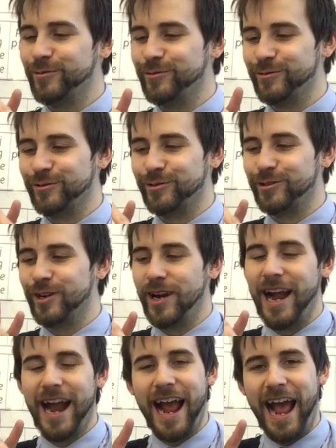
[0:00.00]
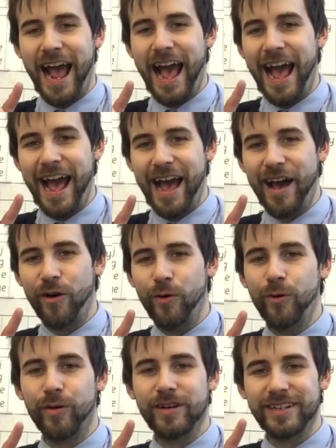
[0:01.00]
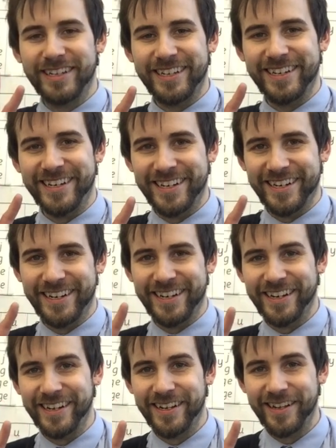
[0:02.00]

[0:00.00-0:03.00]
R. Ow. N.